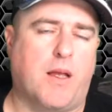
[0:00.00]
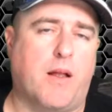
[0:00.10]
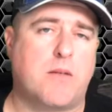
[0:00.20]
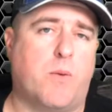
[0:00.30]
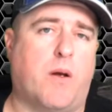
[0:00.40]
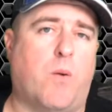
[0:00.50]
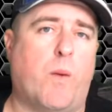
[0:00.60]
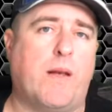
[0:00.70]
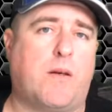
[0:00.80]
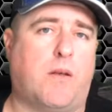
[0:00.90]
That's when I
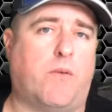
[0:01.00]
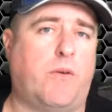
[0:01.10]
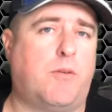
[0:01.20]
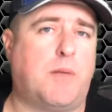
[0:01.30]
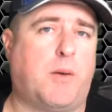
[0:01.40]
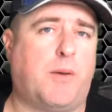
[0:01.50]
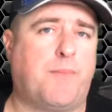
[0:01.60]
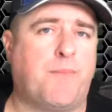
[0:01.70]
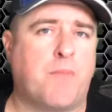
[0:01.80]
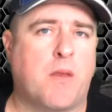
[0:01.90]
went to the reel mower
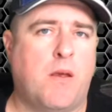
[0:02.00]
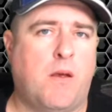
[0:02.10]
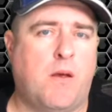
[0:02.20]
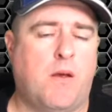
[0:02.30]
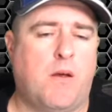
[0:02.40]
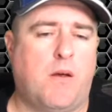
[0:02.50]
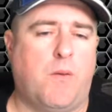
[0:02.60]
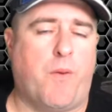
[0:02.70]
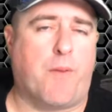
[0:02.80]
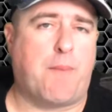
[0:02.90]

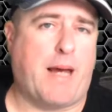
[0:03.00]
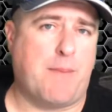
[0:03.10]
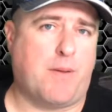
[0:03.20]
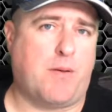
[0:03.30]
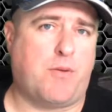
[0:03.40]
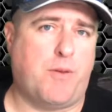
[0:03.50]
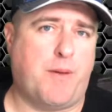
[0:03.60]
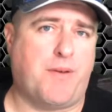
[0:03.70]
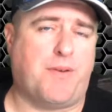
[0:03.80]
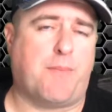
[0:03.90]
with a paper, 2 pieces of